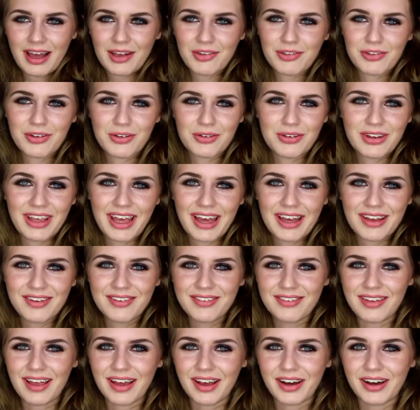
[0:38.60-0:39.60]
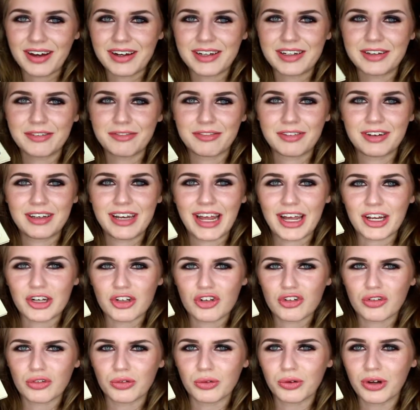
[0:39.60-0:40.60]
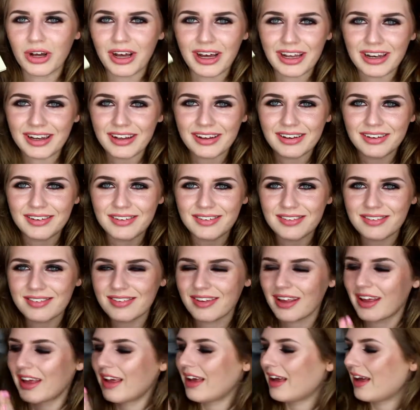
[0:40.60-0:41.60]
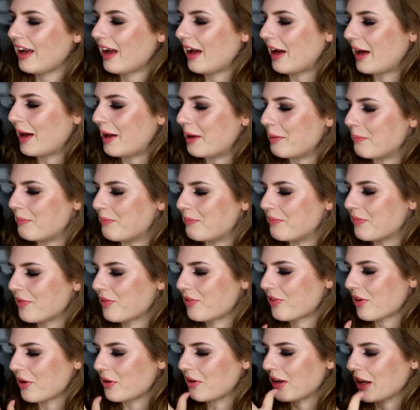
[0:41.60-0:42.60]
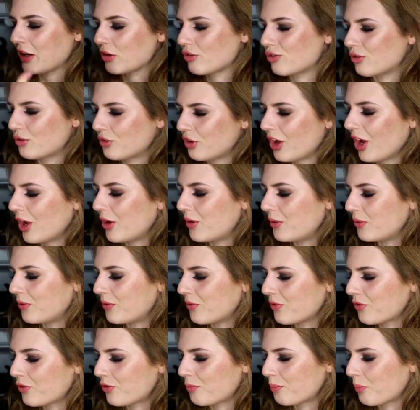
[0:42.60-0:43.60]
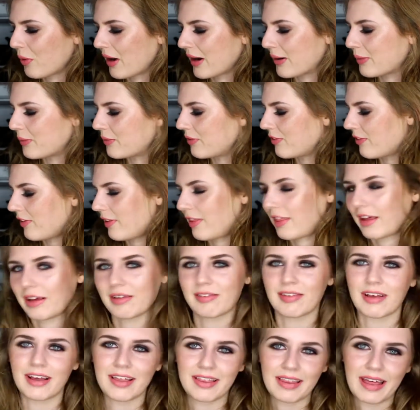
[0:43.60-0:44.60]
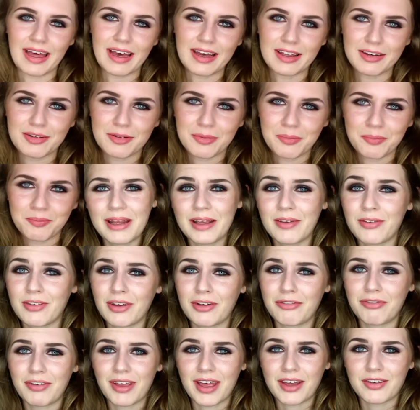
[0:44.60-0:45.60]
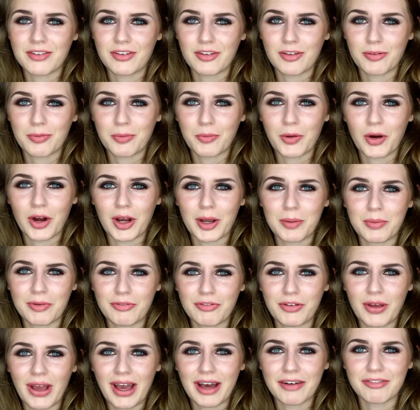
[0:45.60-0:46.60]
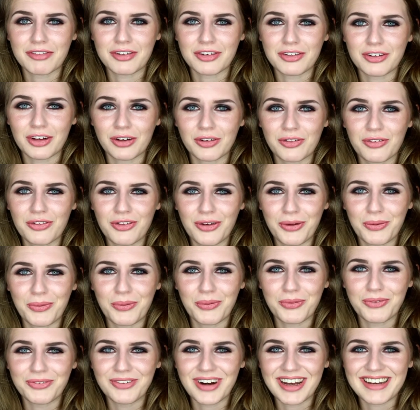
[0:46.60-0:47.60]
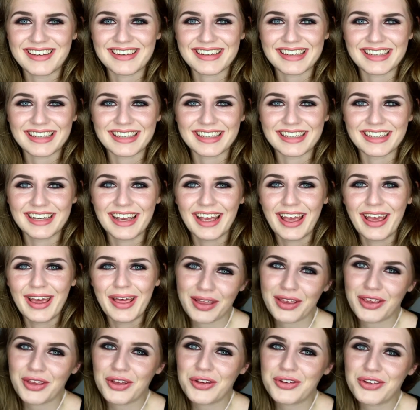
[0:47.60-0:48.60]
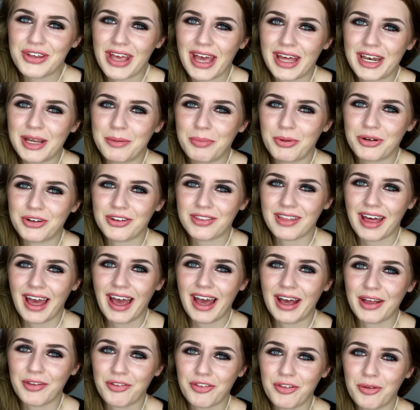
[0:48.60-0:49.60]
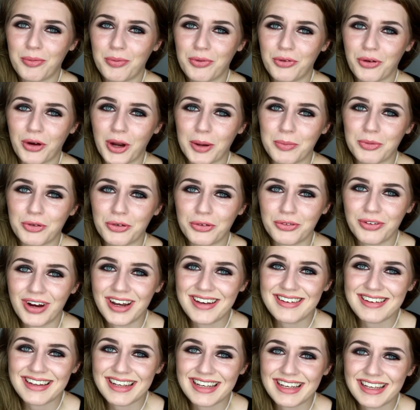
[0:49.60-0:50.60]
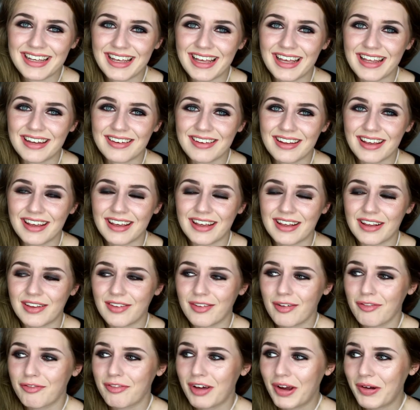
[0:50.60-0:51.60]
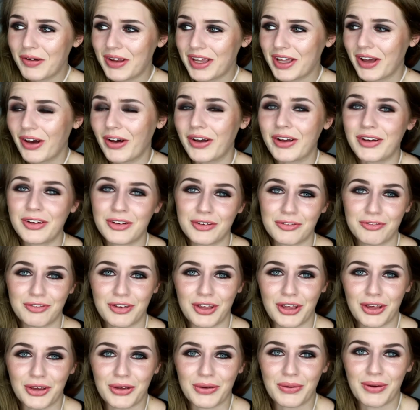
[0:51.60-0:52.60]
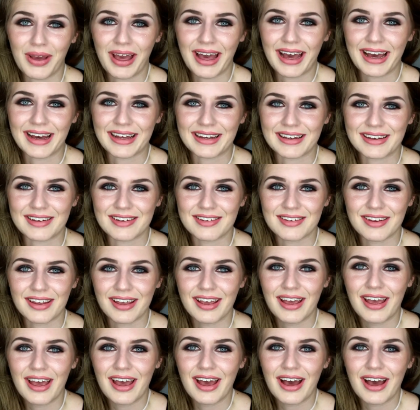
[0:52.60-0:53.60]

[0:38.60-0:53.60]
as you'd guess, they're kind of natural colours. So natural tones, browns and things like that. Please don't forget to subscribe if you haven't done so already. Thank you to anybody that has subscribed already. It is very kind of you and